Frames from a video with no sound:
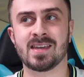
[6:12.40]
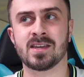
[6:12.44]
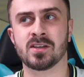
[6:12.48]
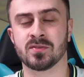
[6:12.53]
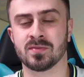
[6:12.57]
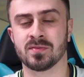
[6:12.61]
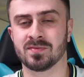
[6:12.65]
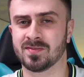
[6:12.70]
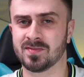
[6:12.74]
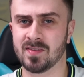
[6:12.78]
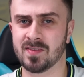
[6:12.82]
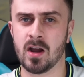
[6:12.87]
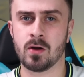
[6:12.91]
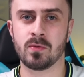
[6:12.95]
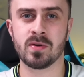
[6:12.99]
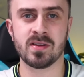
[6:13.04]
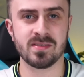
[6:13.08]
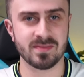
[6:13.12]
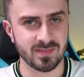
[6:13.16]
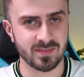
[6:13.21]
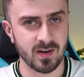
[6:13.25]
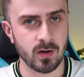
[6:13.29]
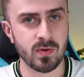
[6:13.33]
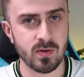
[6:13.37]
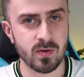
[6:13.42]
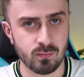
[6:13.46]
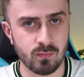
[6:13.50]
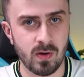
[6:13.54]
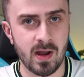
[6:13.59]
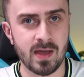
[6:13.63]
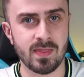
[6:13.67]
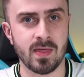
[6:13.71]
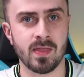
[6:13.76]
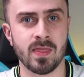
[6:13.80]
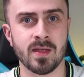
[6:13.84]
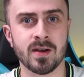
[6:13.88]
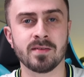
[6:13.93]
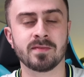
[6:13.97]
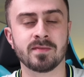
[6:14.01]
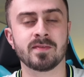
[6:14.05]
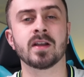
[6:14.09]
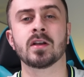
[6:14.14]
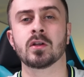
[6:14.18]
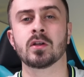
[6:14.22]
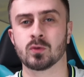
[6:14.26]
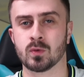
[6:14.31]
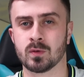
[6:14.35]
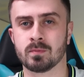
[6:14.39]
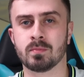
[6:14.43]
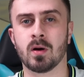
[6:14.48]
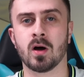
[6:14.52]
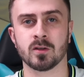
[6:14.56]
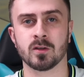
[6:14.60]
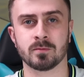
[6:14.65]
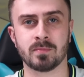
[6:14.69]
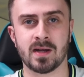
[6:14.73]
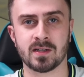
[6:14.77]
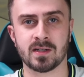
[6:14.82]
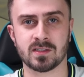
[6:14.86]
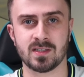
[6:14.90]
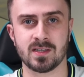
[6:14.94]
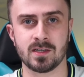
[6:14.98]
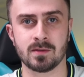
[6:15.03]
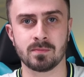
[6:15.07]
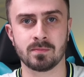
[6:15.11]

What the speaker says: is very, very rare that the defenders would pass back to him.